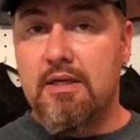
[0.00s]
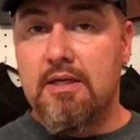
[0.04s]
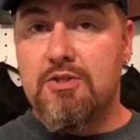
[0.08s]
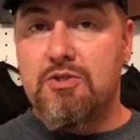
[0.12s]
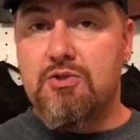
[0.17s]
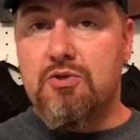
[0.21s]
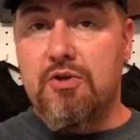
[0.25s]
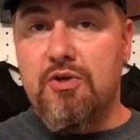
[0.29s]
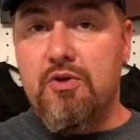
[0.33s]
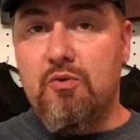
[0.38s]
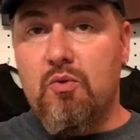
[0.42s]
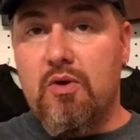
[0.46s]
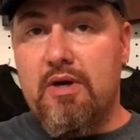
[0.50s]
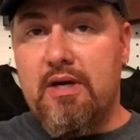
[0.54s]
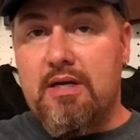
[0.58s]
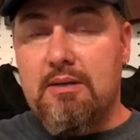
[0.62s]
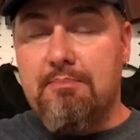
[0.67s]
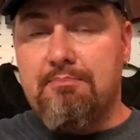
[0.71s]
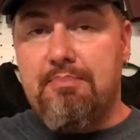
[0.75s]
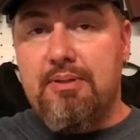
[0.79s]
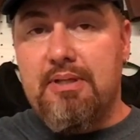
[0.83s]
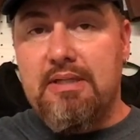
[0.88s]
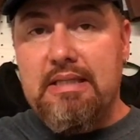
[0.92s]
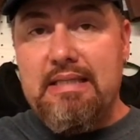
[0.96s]
So do you want to
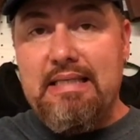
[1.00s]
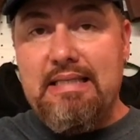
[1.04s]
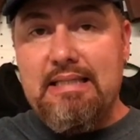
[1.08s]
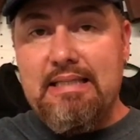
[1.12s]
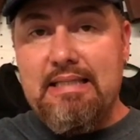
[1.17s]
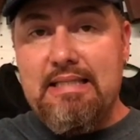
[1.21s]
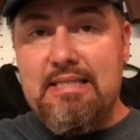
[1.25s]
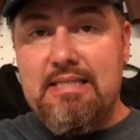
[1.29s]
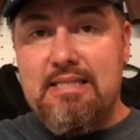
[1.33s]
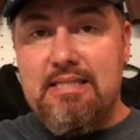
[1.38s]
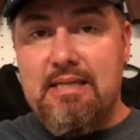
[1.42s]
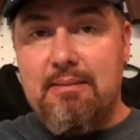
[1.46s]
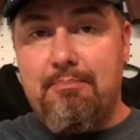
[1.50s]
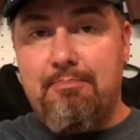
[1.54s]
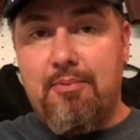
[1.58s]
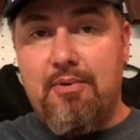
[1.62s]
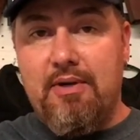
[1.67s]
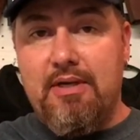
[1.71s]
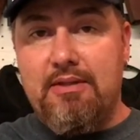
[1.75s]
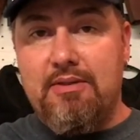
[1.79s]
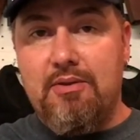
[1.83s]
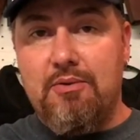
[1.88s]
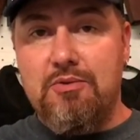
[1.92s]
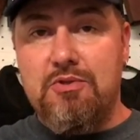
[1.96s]
completely
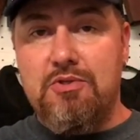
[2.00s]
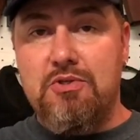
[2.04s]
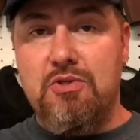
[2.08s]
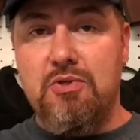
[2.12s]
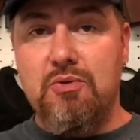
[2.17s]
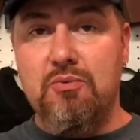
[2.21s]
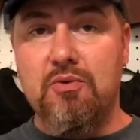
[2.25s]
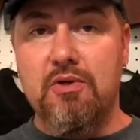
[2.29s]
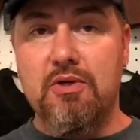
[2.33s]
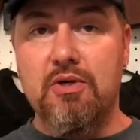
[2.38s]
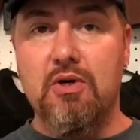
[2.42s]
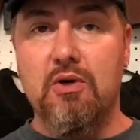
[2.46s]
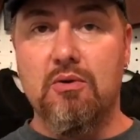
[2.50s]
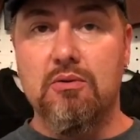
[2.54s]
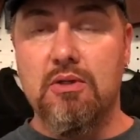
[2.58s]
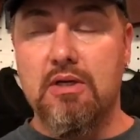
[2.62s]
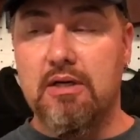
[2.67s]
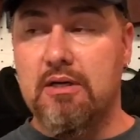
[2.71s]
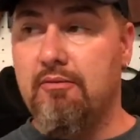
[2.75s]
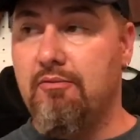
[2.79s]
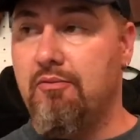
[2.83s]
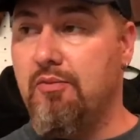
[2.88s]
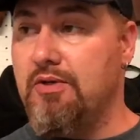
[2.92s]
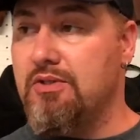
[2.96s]
separate those two and go,
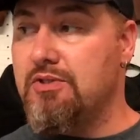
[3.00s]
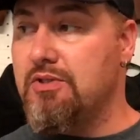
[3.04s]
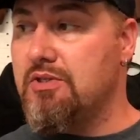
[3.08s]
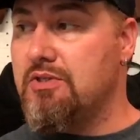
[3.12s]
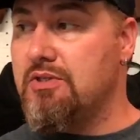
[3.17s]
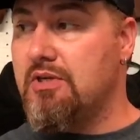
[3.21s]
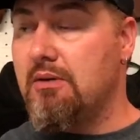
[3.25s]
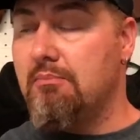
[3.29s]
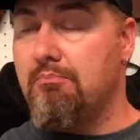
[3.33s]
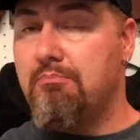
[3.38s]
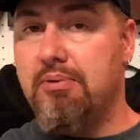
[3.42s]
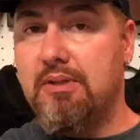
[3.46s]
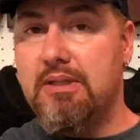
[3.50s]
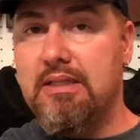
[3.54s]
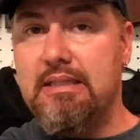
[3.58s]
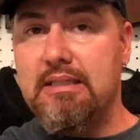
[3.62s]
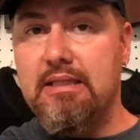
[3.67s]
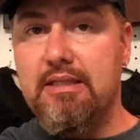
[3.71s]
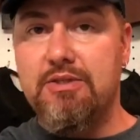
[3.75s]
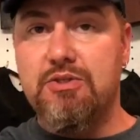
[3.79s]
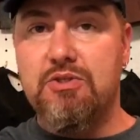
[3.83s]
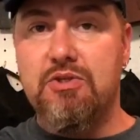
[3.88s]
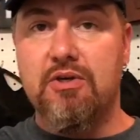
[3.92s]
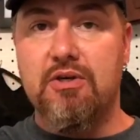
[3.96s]
look, if we just
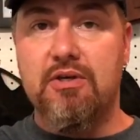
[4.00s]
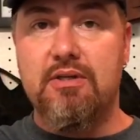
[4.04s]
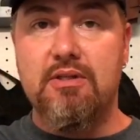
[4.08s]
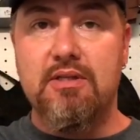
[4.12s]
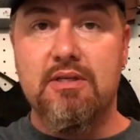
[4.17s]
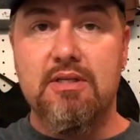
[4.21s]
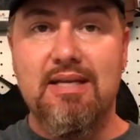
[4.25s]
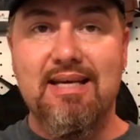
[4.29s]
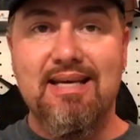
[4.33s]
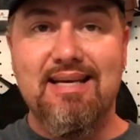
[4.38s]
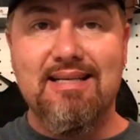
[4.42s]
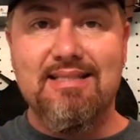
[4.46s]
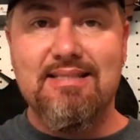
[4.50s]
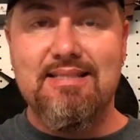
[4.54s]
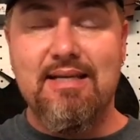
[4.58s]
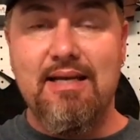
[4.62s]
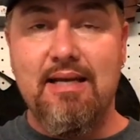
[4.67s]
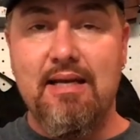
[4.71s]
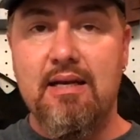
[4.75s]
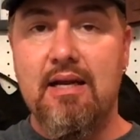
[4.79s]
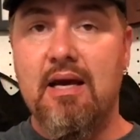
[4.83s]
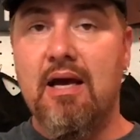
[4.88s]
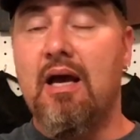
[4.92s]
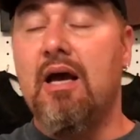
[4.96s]
completely took the
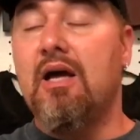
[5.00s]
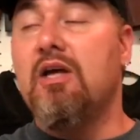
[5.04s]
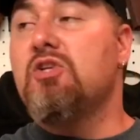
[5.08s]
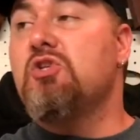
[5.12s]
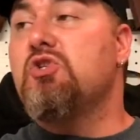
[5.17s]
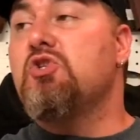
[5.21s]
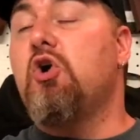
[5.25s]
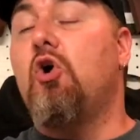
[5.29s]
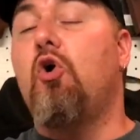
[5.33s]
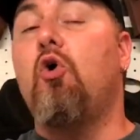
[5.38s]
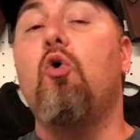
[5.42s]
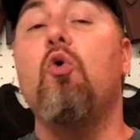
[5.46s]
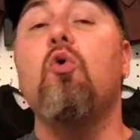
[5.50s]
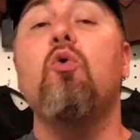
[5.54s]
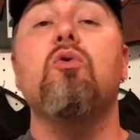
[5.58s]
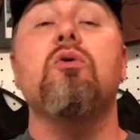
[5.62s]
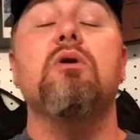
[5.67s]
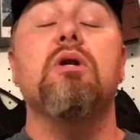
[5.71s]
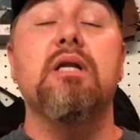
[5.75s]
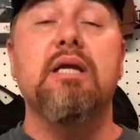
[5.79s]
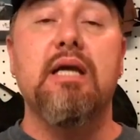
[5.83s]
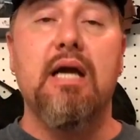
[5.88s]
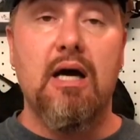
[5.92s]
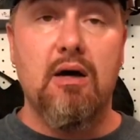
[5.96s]
nicotine
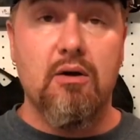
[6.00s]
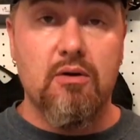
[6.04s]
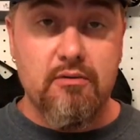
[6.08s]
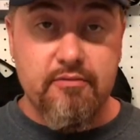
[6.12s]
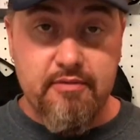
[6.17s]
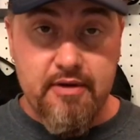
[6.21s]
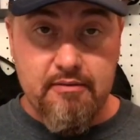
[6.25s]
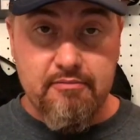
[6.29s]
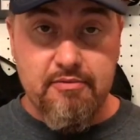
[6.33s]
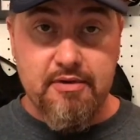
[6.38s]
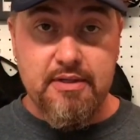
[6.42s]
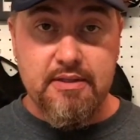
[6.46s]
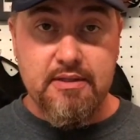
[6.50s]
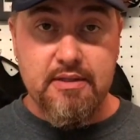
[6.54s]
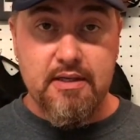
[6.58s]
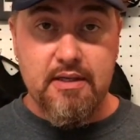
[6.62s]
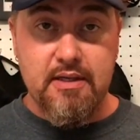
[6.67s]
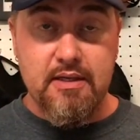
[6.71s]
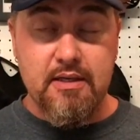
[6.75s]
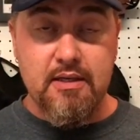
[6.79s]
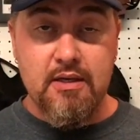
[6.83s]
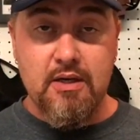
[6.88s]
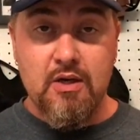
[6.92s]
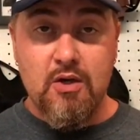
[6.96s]
totally out of
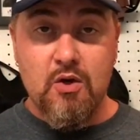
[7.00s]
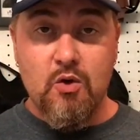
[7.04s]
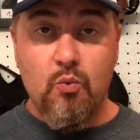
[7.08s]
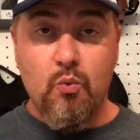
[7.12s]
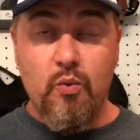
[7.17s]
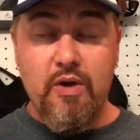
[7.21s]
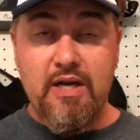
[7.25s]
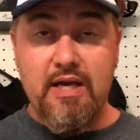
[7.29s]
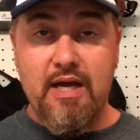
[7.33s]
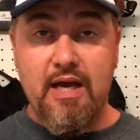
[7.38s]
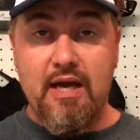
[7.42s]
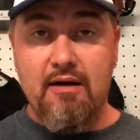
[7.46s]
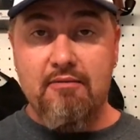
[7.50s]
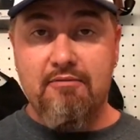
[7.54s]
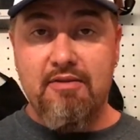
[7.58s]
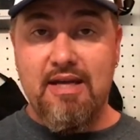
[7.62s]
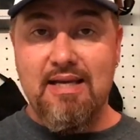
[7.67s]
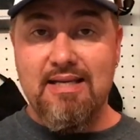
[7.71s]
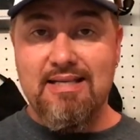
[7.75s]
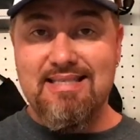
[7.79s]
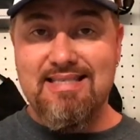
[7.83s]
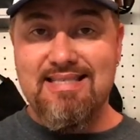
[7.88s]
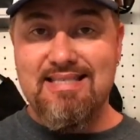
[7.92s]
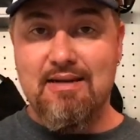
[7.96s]
everything, we'd have
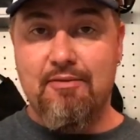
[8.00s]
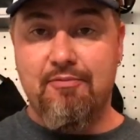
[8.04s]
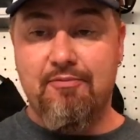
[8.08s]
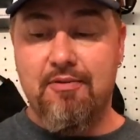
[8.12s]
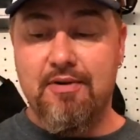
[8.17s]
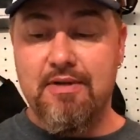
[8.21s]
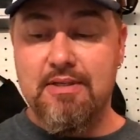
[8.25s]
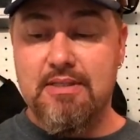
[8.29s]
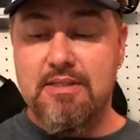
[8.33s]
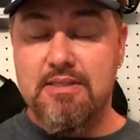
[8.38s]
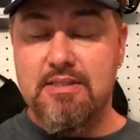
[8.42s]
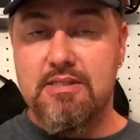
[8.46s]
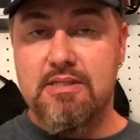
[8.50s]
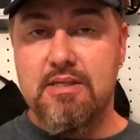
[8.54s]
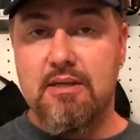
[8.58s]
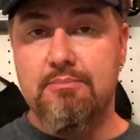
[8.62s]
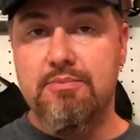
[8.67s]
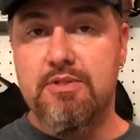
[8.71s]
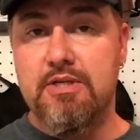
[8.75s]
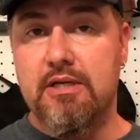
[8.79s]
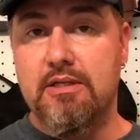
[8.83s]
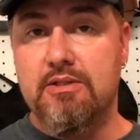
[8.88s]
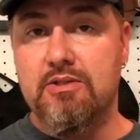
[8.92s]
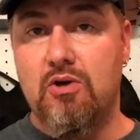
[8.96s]
a different
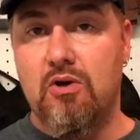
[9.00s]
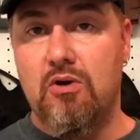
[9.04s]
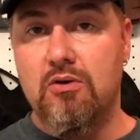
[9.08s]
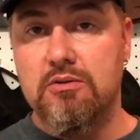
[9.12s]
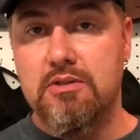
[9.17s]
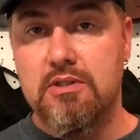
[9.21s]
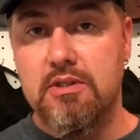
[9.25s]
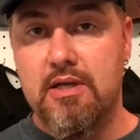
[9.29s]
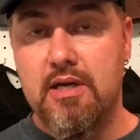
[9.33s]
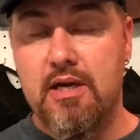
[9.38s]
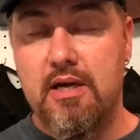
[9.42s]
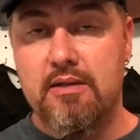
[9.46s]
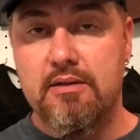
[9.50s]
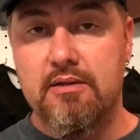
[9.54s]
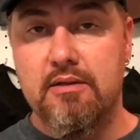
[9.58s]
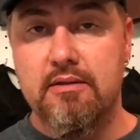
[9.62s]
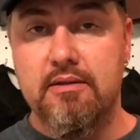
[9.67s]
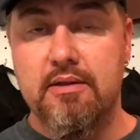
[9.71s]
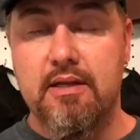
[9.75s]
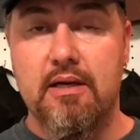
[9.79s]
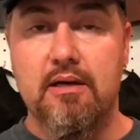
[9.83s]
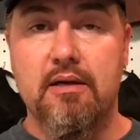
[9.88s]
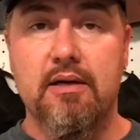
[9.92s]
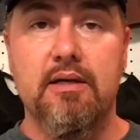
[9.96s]
subject
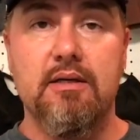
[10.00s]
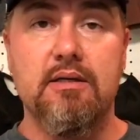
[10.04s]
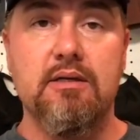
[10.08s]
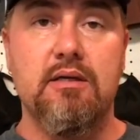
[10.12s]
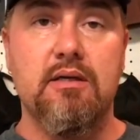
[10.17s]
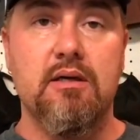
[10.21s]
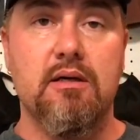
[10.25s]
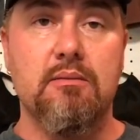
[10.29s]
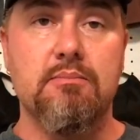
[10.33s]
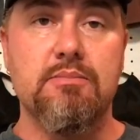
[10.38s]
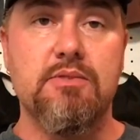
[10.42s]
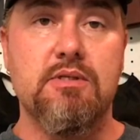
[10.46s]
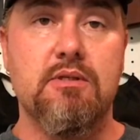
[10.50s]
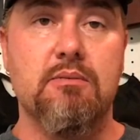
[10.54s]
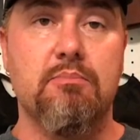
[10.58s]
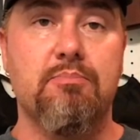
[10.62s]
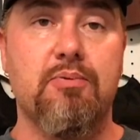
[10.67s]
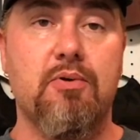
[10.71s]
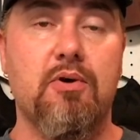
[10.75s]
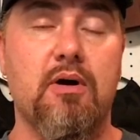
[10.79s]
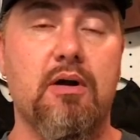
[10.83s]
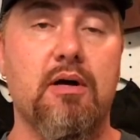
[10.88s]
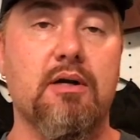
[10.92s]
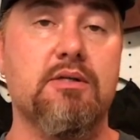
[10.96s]
altogether. Therein comes the
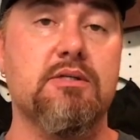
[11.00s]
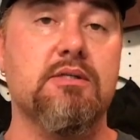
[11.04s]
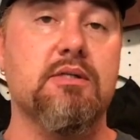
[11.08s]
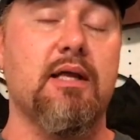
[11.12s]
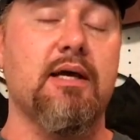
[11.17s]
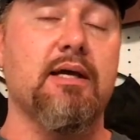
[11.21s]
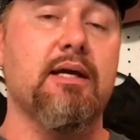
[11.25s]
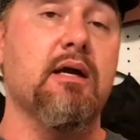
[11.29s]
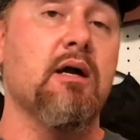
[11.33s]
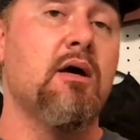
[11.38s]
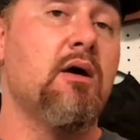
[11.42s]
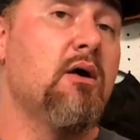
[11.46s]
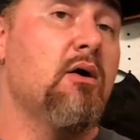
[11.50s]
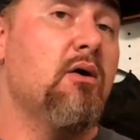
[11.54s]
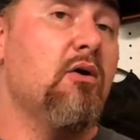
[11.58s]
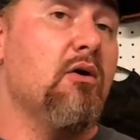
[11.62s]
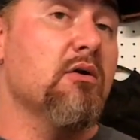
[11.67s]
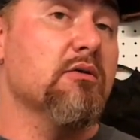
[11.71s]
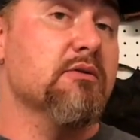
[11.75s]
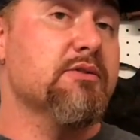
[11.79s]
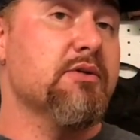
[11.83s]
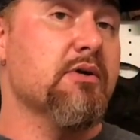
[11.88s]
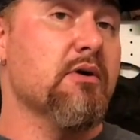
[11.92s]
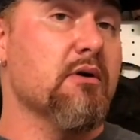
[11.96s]
products like
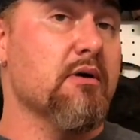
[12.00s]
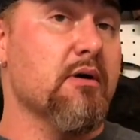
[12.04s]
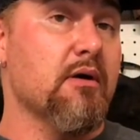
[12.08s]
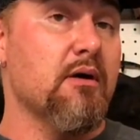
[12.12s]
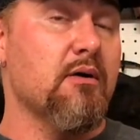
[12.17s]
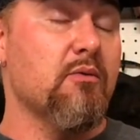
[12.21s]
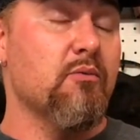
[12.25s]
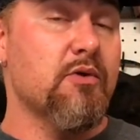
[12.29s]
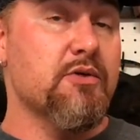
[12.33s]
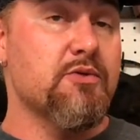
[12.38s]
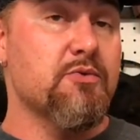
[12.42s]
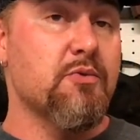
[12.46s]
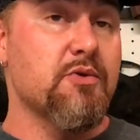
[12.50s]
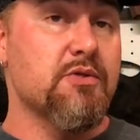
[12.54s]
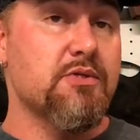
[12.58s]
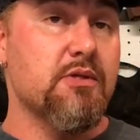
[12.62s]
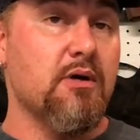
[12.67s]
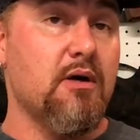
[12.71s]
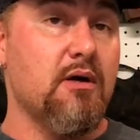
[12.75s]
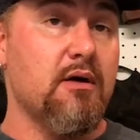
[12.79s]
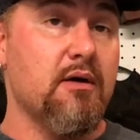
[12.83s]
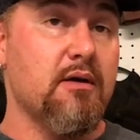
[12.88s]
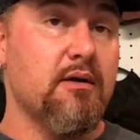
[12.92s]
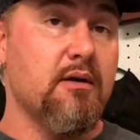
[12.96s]
Alterna, which was
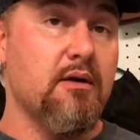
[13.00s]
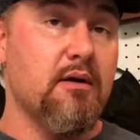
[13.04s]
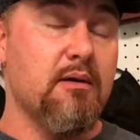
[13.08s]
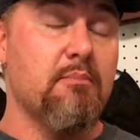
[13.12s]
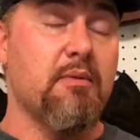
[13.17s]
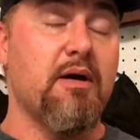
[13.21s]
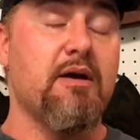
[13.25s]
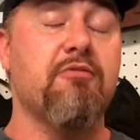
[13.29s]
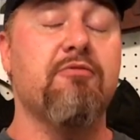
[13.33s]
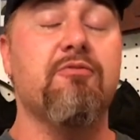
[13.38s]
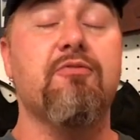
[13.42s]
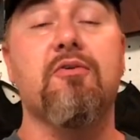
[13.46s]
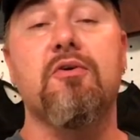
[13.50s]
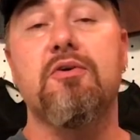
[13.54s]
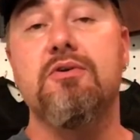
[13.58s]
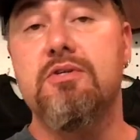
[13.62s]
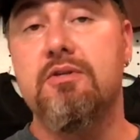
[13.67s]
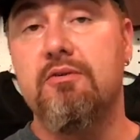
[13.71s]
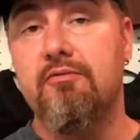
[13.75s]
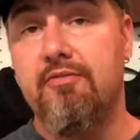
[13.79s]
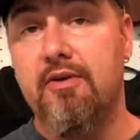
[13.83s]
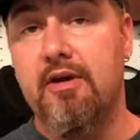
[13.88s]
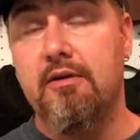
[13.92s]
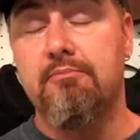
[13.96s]
on my
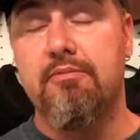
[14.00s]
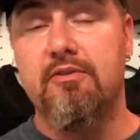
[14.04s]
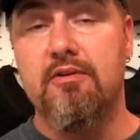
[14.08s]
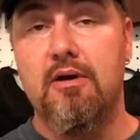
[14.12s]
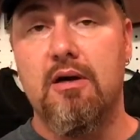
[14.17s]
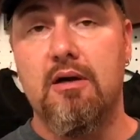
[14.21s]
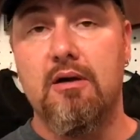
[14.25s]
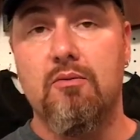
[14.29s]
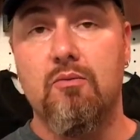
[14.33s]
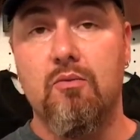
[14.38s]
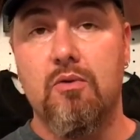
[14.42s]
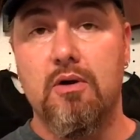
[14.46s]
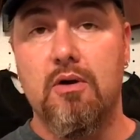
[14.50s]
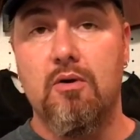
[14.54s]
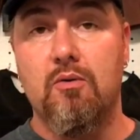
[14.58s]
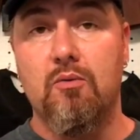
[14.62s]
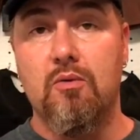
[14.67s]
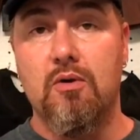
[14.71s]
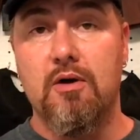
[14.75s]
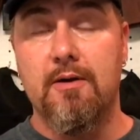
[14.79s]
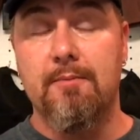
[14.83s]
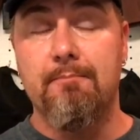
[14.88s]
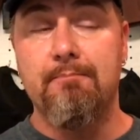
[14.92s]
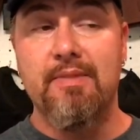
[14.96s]
first Vape Blog
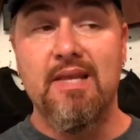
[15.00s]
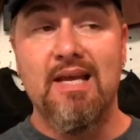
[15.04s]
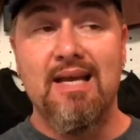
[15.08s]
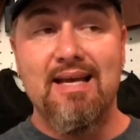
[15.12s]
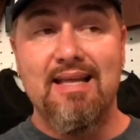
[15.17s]
101.